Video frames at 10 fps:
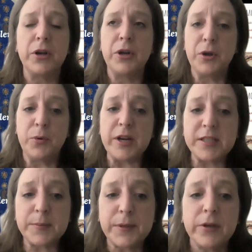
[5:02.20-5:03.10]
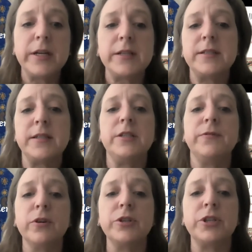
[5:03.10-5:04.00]
We experienced each
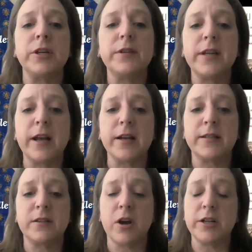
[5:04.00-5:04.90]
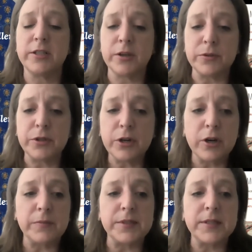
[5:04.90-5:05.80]
version of the text on its own
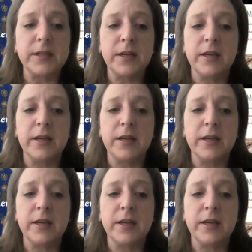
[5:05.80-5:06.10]
terms,